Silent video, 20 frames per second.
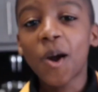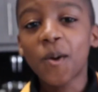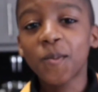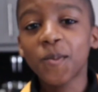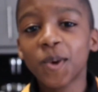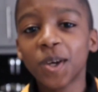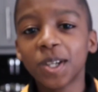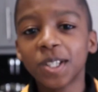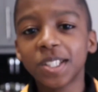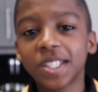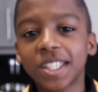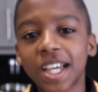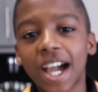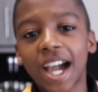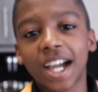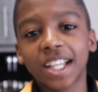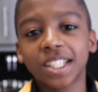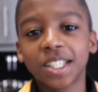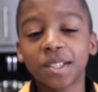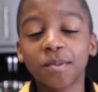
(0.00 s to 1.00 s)
I'm going to
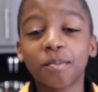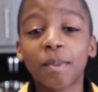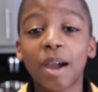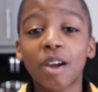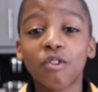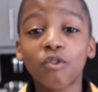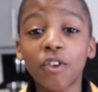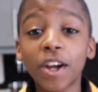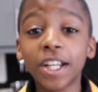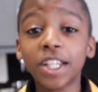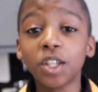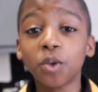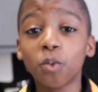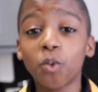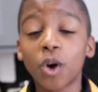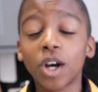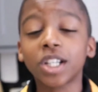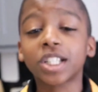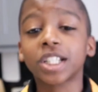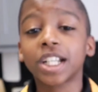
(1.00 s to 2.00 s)
add in my ready
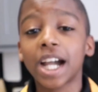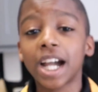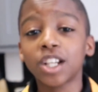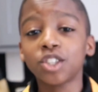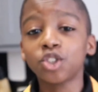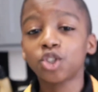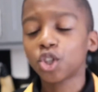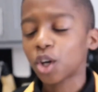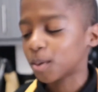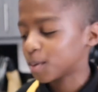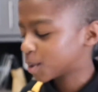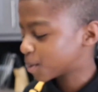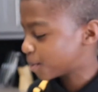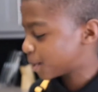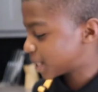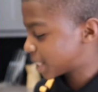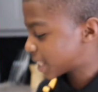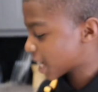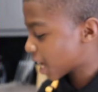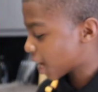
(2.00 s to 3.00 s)
washed and chopped
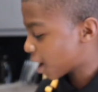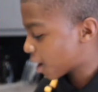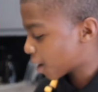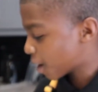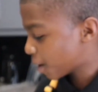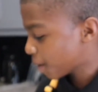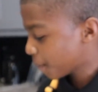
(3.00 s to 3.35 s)
potato